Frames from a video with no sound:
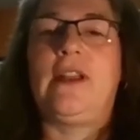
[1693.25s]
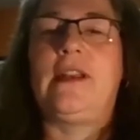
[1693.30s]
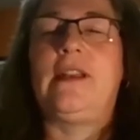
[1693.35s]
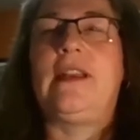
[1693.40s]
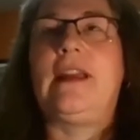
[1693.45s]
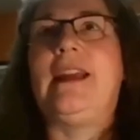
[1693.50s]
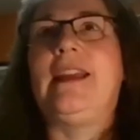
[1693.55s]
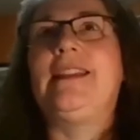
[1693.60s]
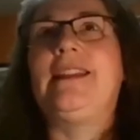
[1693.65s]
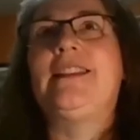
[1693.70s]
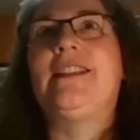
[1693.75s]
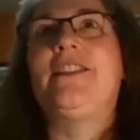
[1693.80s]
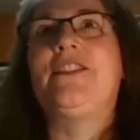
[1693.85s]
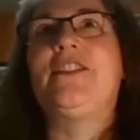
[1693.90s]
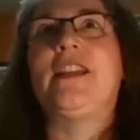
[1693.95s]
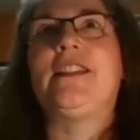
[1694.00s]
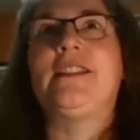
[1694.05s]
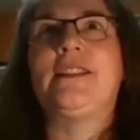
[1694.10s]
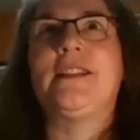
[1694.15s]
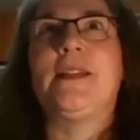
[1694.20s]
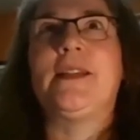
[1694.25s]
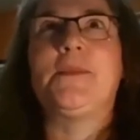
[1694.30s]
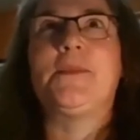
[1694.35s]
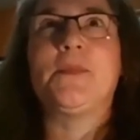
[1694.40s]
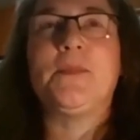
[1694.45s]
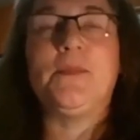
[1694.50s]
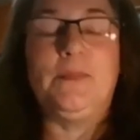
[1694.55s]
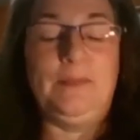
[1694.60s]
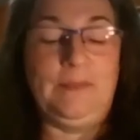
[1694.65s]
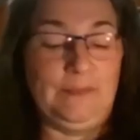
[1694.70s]
And I suggested
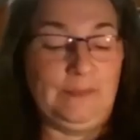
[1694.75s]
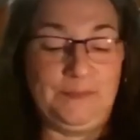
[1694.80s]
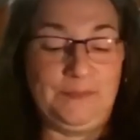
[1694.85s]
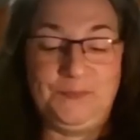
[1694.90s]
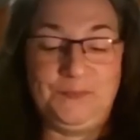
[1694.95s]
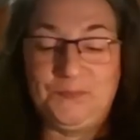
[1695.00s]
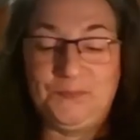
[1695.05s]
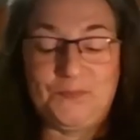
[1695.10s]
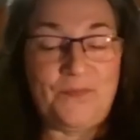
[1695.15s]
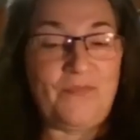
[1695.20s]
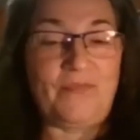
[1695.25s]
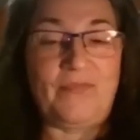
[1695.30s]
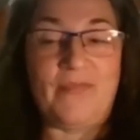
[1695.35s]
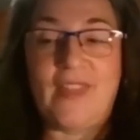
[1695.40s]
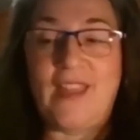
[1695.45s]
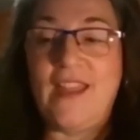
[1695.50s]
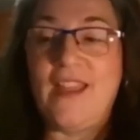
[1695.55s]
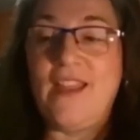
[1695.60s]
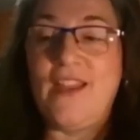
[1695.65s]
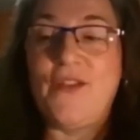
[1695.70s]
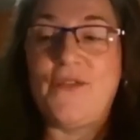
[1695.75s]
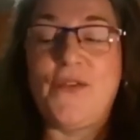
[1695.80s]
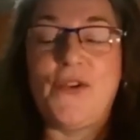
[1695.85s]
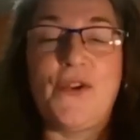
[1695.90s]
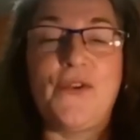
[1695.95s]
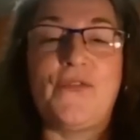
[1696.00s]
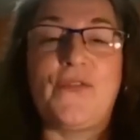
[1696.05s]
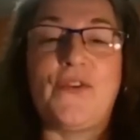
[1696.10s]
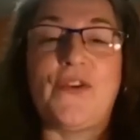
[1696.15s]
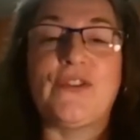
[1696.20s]
for
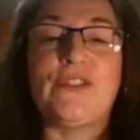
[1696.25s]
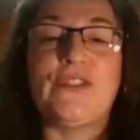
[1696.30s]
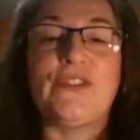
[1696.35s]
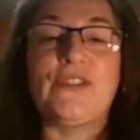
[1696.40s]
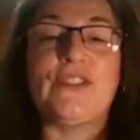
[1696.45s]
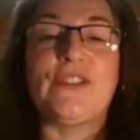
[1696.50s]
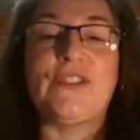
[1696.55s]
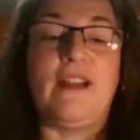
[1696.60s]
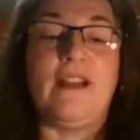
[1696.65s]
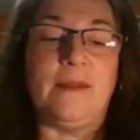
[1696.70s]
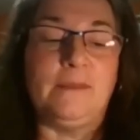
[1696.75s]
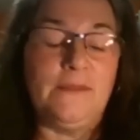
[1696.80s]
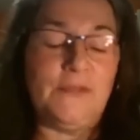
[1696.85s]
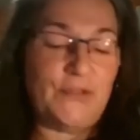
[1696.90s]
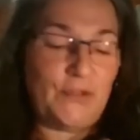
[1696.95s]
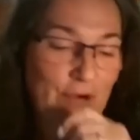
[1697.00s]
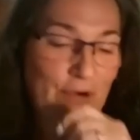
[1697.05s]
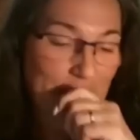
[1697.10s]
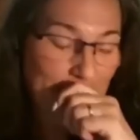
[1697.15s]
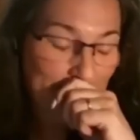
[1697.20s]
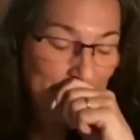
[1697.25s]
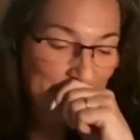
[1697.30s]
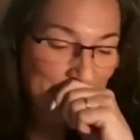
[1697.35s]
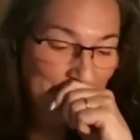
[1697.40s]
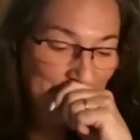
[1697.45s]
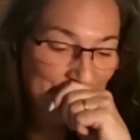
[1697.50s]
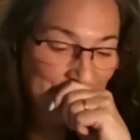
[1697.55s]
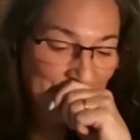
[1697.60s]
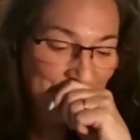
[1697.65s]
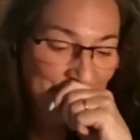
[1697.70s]
your first time, sorry,
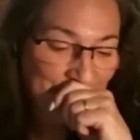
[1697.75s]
